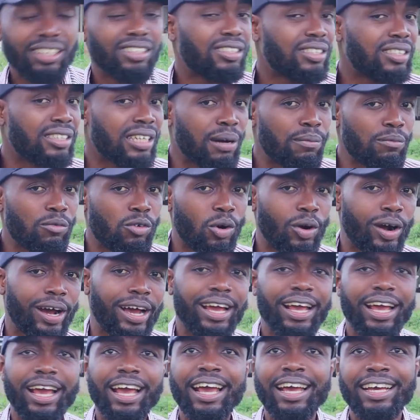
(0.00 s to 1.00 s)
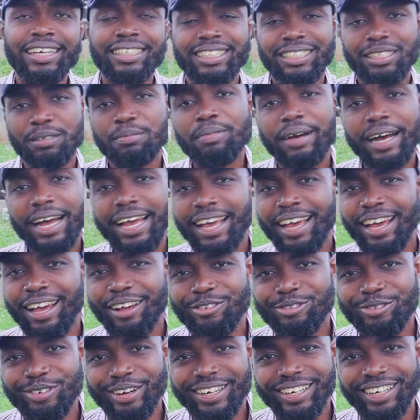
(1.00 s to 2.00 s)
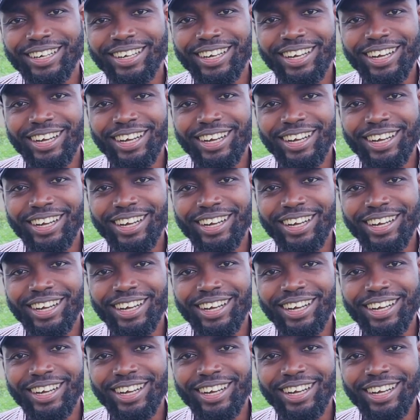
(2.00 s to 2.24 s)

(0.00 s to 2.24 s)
somewhere 80 by 100,